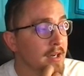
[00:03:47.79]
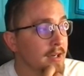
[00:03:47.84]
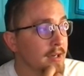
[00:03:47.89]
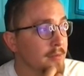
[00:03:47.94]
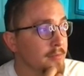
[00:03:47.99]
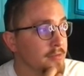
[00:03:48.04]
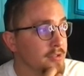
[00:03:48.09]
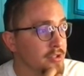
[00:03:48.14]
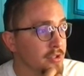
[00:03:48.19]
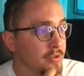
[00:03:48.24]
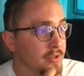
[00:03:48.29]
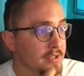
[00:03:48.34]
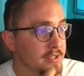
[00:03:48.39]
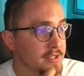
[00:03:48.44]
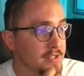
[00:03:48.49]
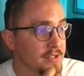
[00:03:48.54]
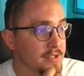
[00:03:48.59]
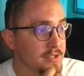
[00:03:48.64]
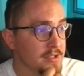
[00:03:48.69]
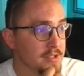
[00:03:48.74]
So this
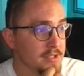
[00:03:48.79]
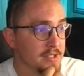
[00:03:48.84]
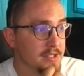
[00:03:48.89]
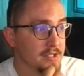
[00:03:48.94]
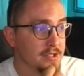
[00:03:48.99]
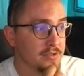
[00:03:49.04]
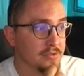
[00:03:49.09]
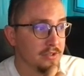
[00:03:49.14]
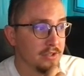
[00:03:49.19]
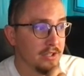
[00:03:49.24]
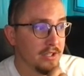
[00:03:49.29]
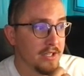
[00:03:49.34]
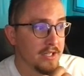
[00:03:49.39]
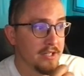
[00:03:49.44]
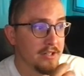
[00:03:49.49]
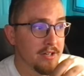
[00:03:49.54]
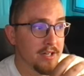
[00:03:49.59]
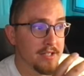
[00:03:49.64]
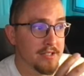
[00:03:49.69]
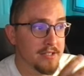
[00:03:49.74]
is really
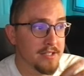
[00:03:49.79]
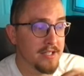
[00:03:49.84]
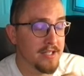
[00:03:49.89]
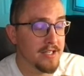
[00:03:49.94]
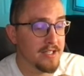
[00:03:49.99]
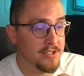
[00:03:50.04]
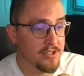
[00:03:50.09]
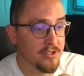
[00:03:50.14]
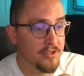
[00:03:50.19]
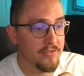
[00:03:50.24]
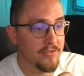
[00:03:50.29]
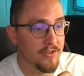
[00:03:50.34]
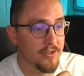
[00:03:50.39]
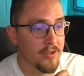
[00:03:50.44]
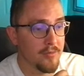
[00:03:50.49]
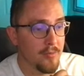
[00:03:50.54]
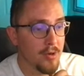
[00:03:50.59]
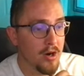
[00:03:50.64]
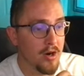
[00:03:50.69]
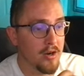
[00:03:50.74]
interesting. It's good for
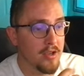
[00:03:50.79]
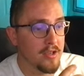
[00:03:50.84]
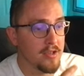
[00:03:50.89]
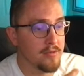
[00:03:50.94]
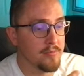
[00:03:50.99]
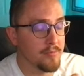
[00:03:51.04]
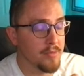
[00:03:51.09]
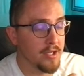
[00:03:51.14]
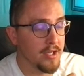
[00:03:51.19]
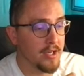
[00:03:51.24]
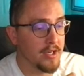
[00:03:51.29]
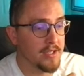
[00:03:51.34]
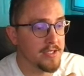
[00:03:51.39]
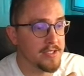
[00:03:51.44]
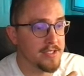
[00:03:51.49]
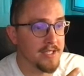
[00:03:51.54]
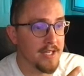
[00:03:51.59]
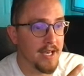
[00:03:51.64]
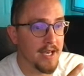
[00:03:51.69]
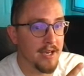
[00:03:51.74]
the market
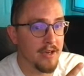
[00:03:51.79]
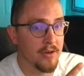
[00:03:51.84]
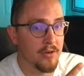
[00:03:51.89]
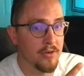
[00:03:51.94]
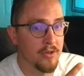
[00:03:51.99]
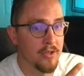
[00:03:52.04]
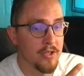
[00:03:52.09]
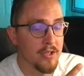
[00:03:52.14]
because now